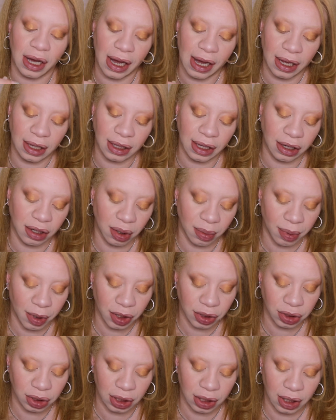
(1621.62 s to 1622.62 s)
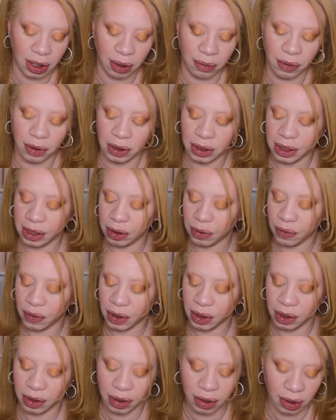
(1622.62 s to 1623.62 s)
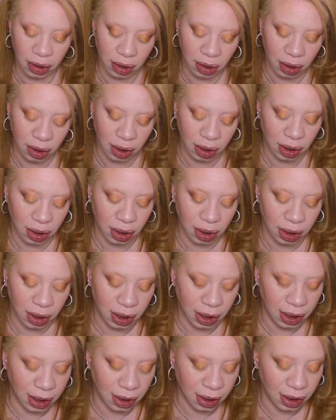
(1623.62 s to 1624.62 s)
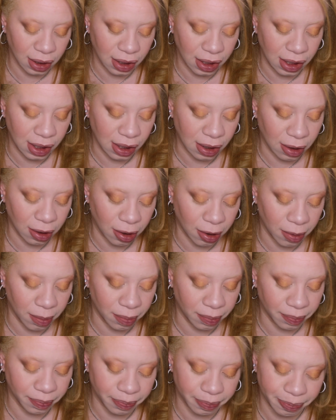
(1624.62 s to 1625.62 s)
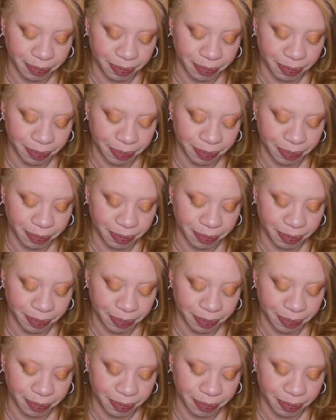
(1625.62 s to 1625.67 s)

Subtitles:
eyeliner brush, and I will link one in the